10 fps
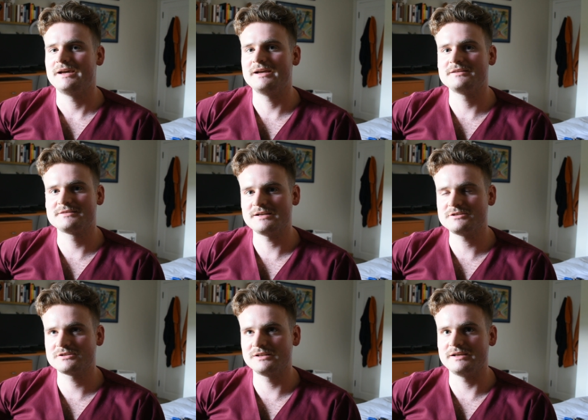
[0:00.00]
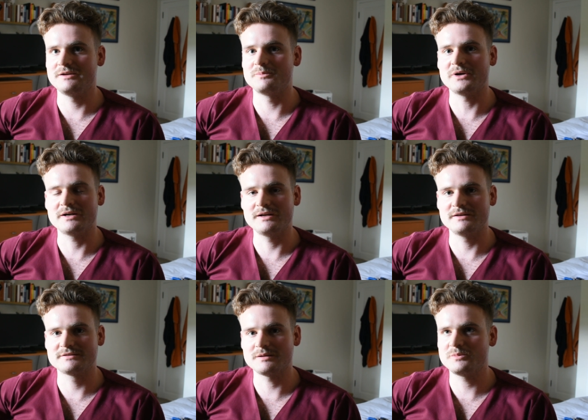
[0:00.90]
And essentially, by
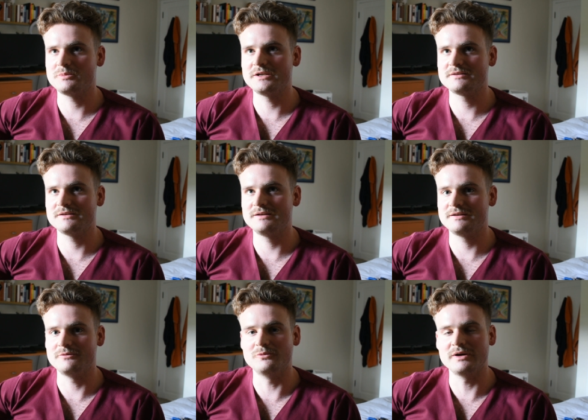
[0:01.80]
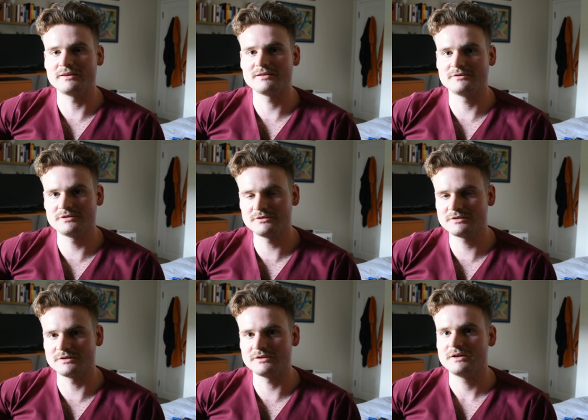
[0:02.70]
supplementing with T U D
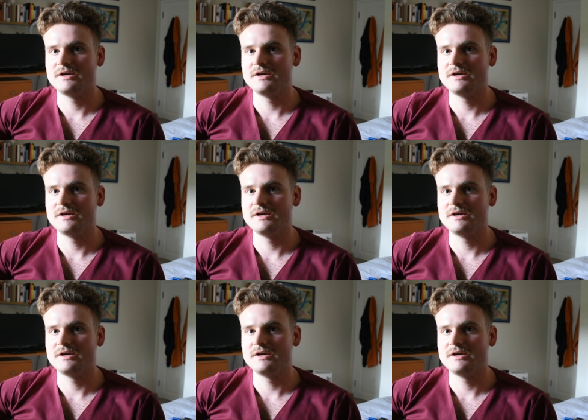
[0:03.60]
C A,